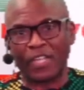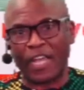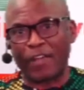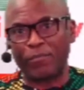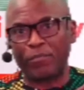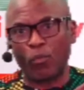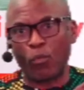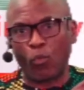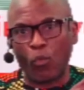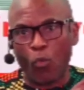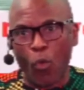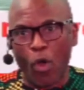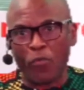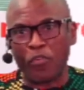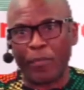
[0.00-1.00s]
I've
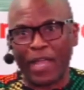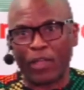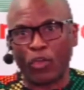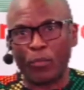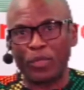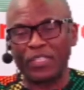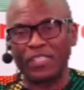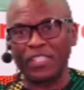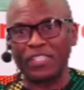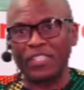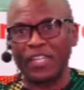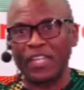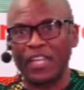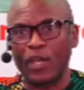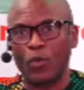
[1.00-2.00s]
worked for my community, the
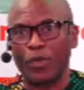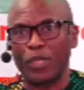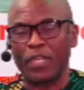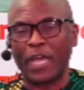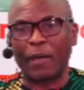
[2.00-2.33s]
Nnewi.